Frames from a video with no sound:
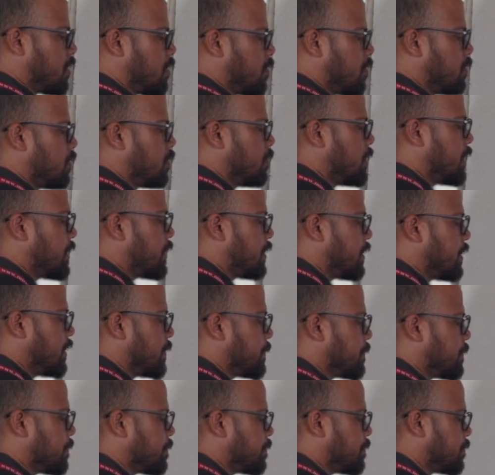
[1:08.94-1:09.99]
of the battery
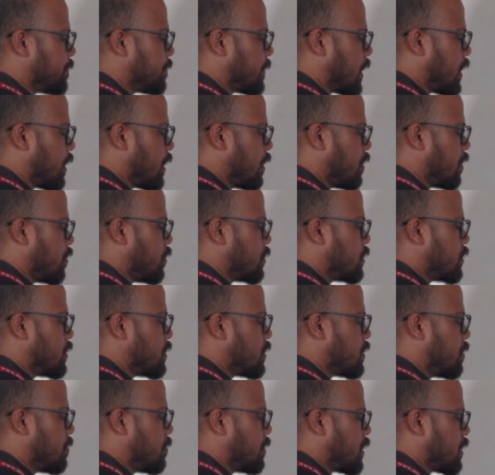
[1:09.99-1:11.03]
which is
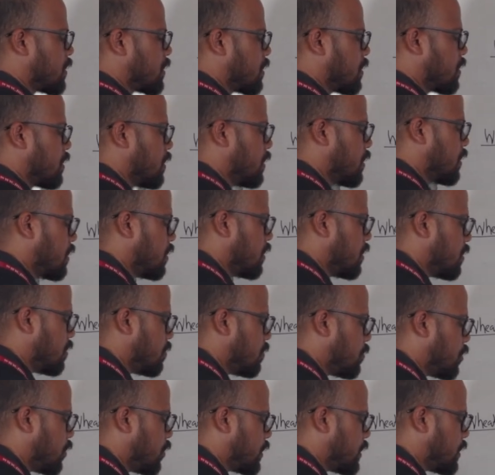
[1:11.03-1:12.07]
having
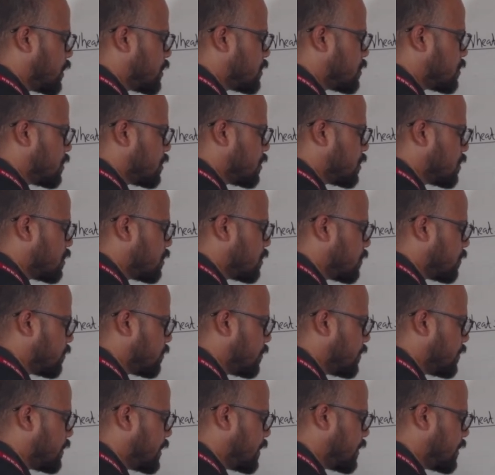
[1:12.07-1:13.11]
voltage
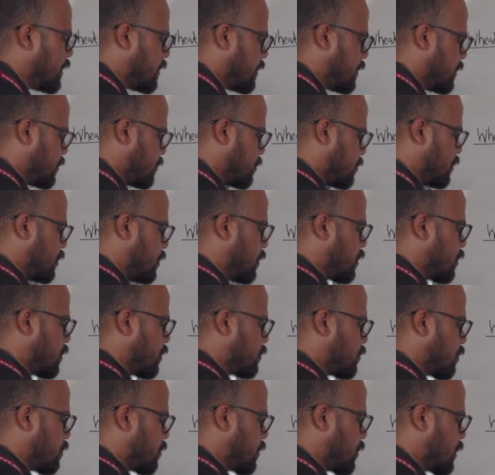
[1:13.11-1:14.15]
V. So here also
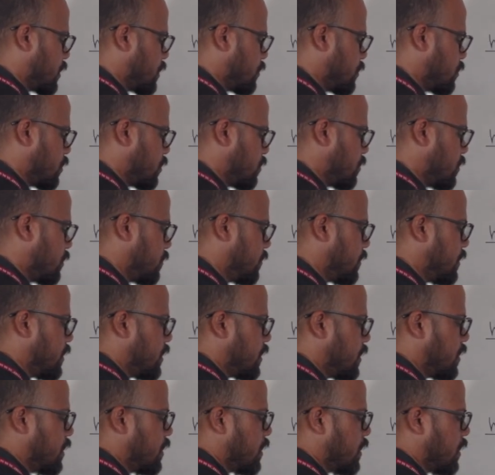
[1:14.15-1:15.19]
voltage will be V.
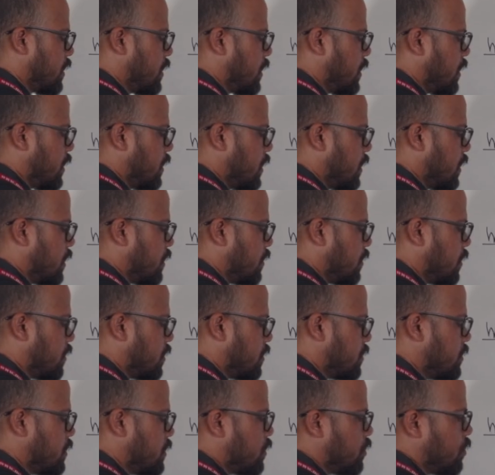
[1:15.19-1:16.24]
Here
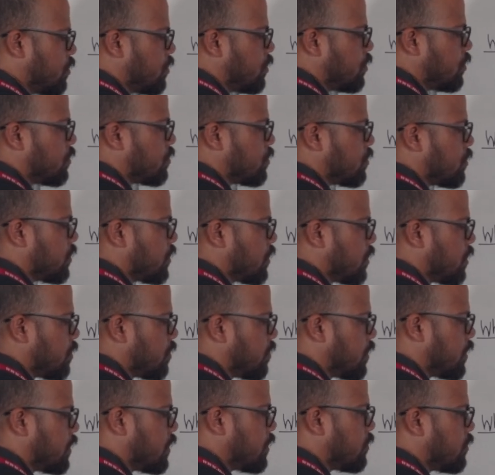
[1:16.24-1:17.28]
0. So here
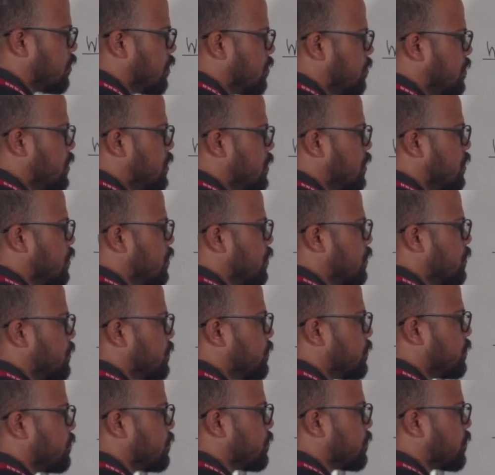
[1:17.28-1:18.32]
voltage will be 0.
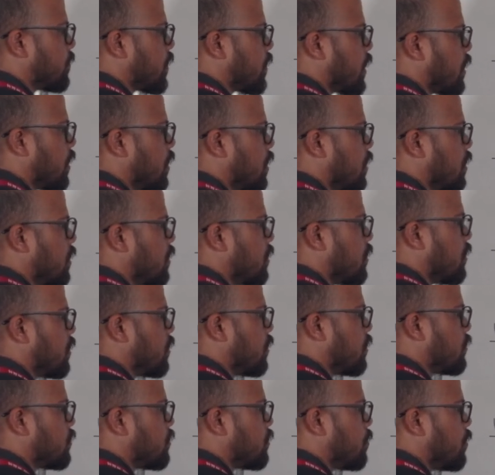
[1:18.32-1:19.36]
Here
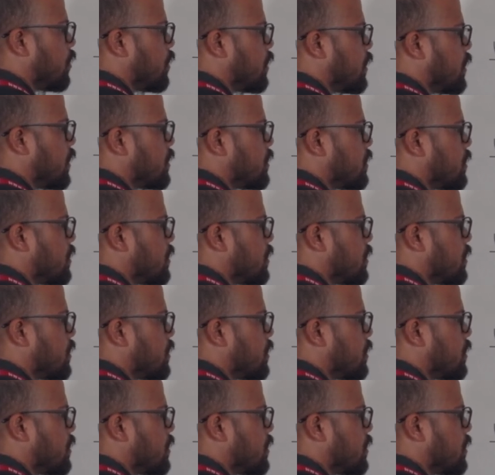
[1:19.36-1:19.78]
also voltage